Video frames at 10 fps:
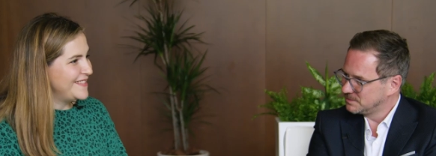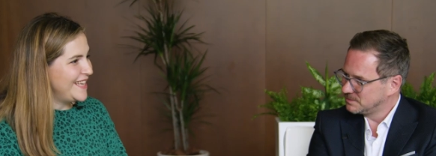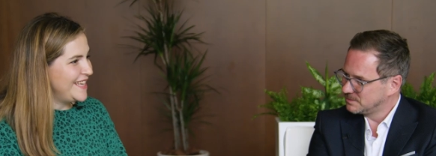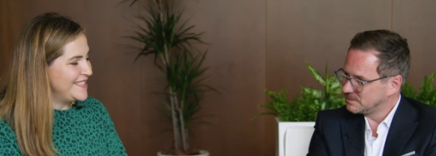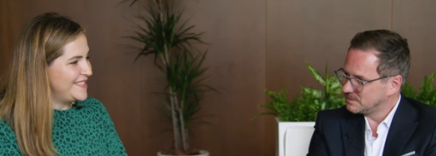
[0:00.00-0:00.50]

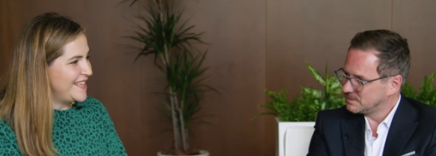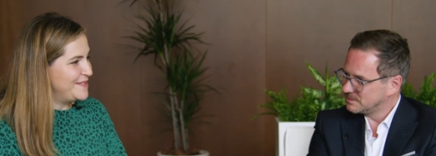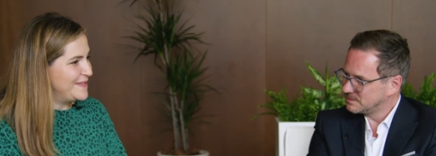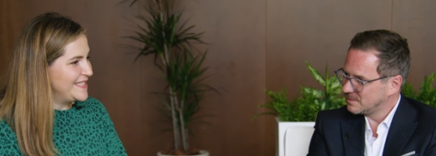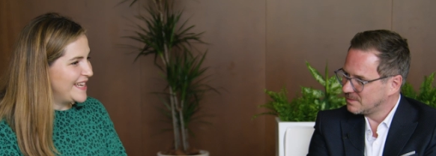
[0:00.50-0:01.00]
Speaker 1: Nice.
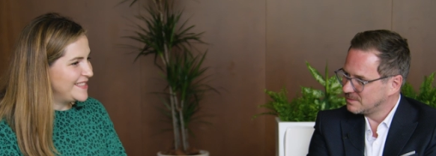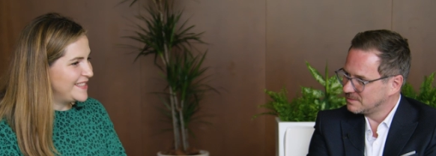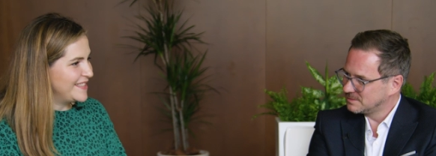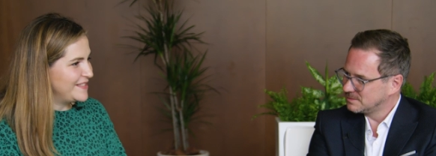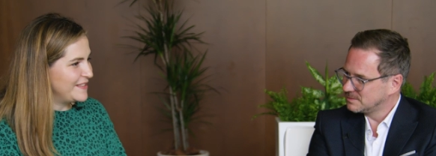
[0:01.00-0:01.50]
That's
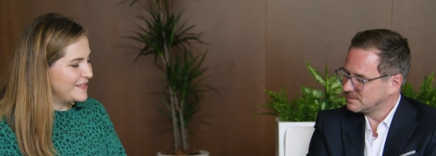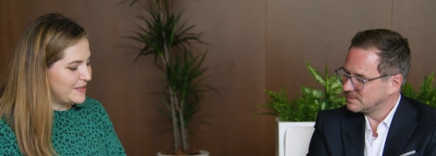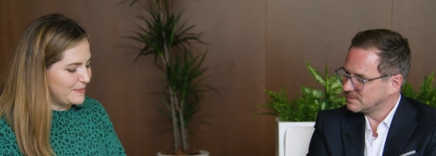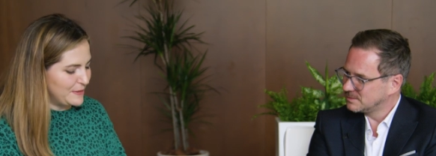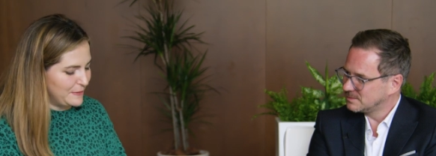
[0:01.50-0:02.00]
fantastic to
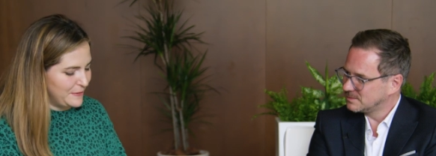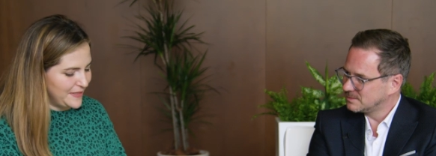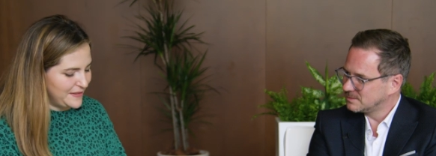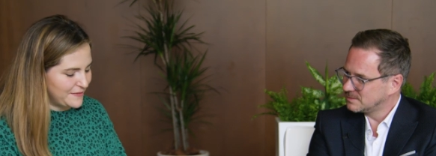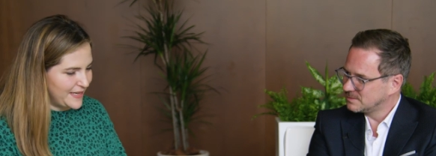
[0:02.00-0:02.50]
learn about
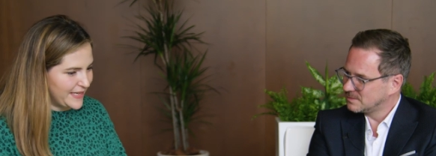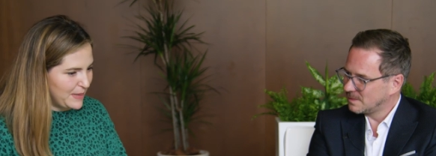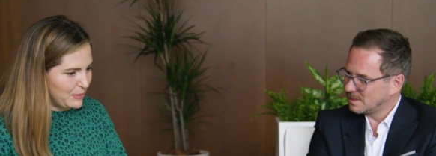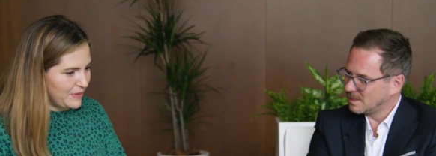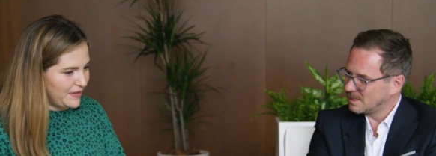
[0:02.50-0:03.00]
all these great
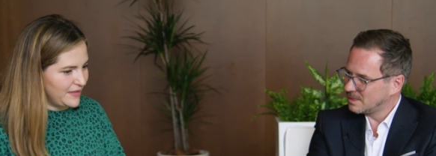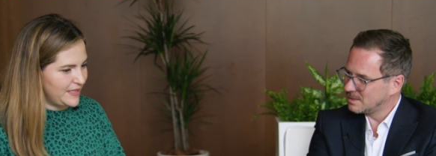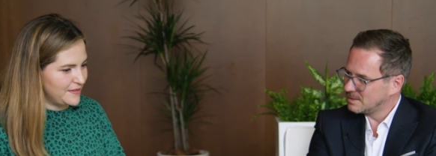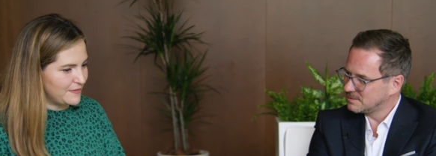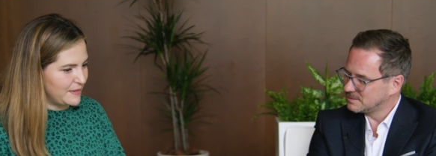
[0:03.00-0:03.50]

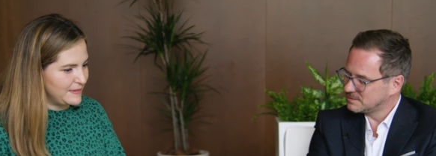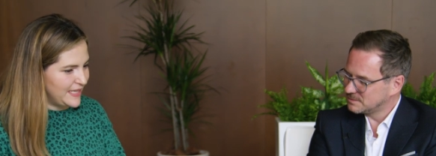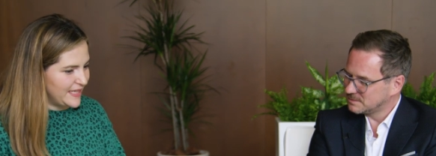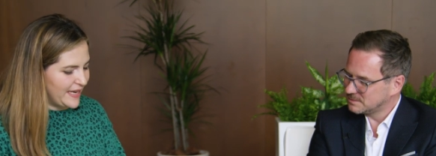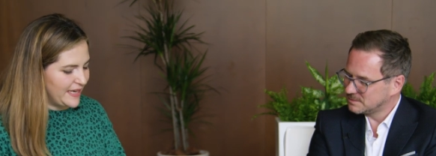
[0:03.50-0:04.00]
capabilities around
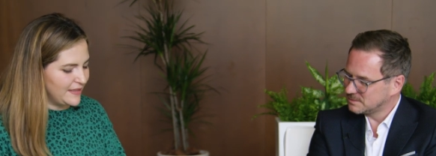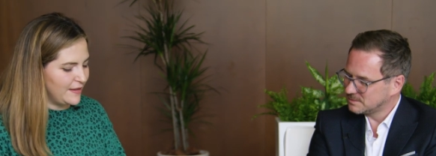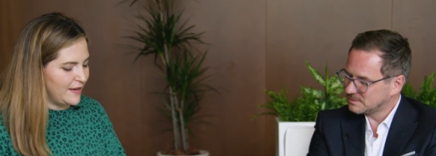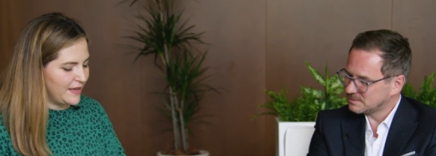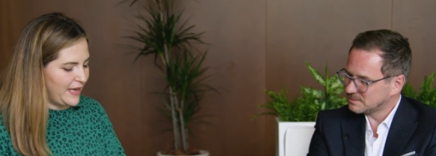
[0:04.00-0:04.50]
data
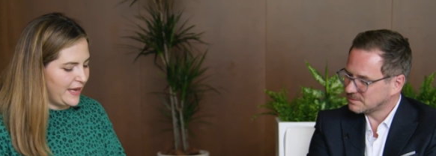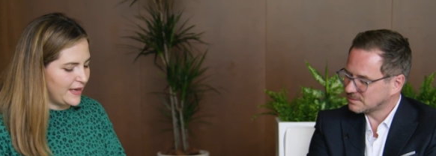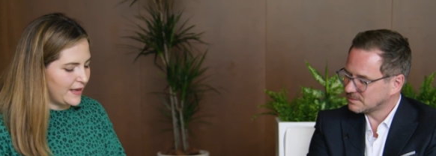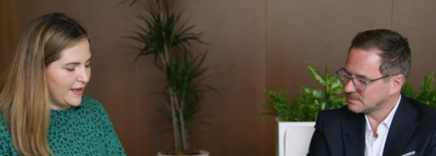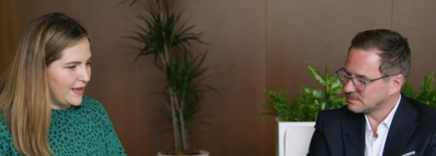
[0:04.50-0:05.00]

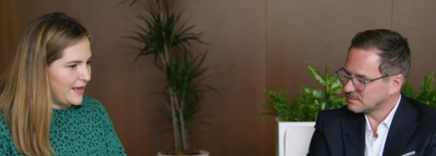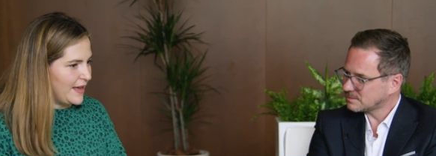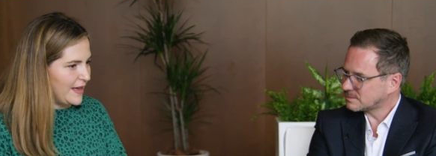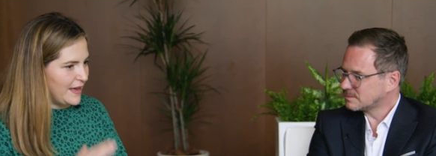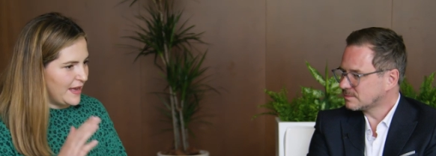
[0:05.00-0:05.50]
cataloging
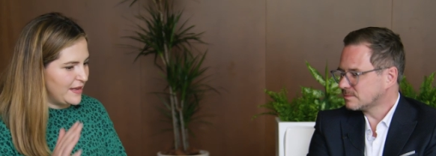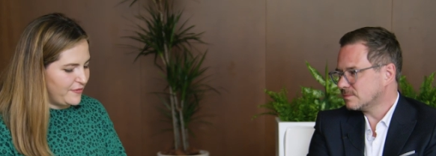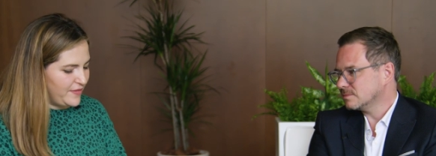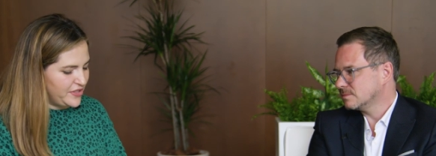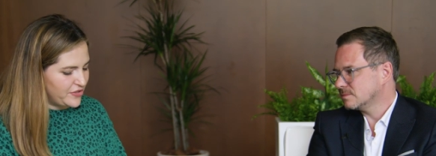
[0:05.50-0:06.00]
uh,
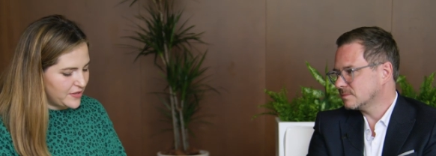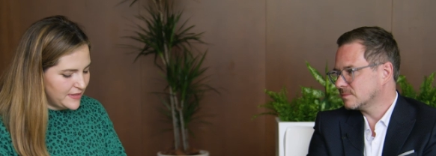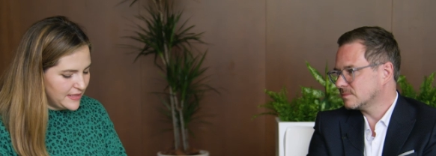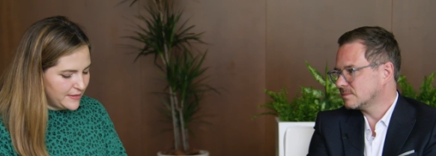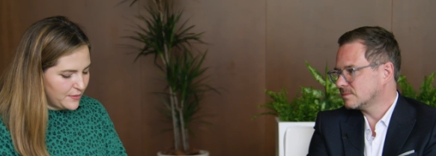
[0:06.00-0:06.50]
and
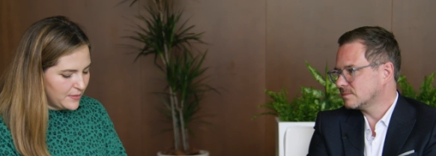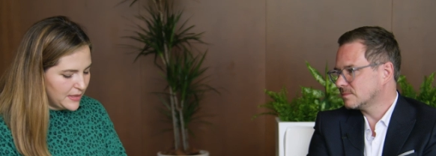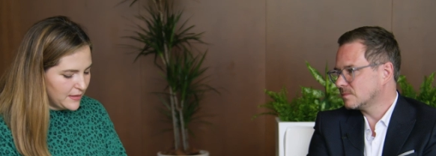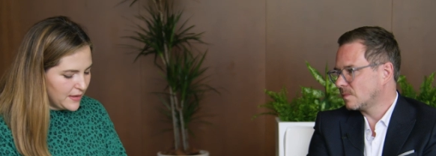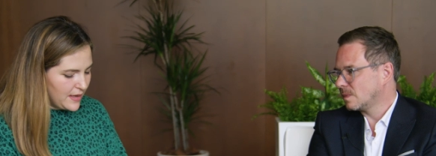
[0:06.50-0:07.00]
features and so
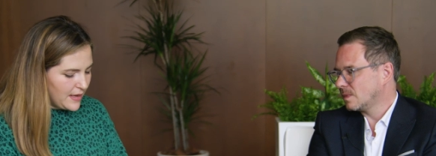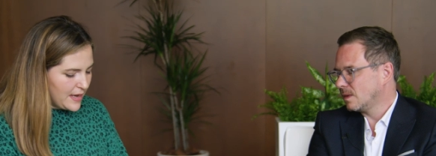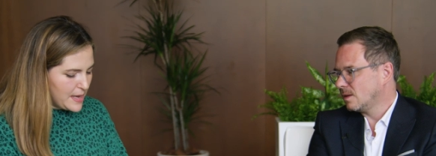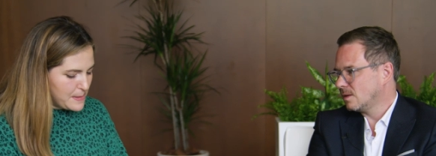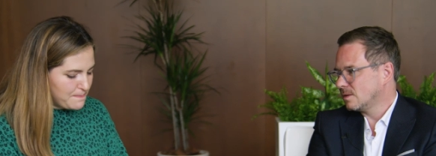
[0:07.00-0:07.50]
on.
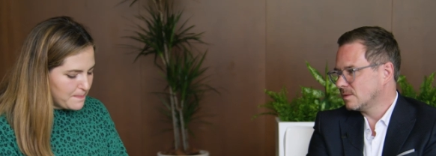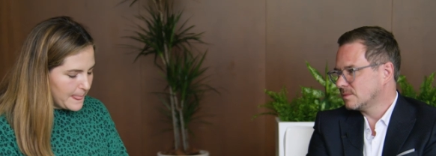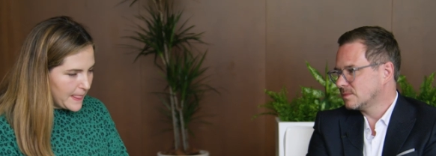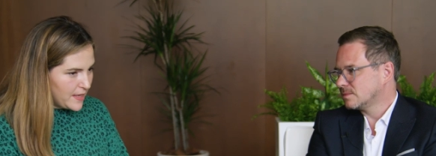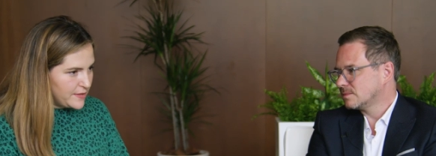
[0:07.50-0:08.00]
Um,
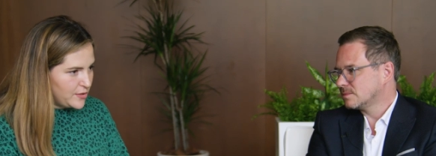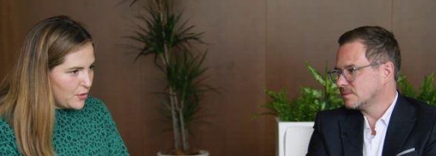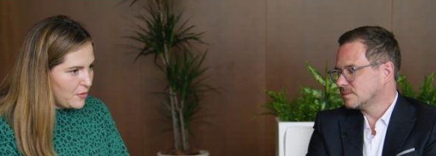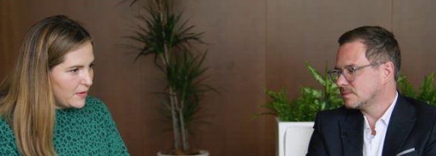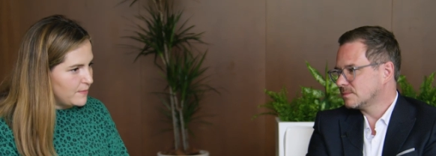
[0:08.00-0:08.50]

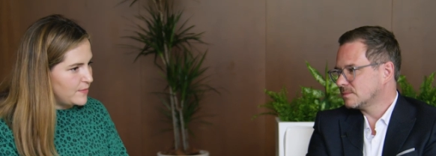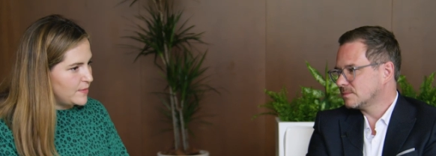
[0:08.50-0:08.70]
so